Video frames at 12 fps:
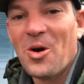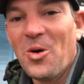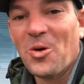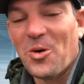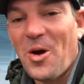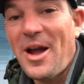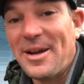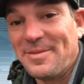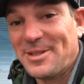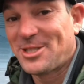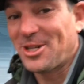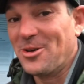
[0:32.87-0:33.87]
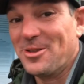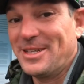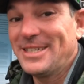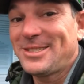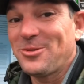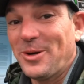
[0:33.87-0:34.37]
All right, so
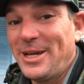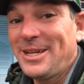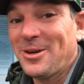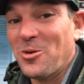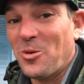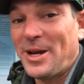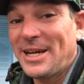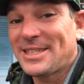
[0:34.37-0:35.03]
this week we are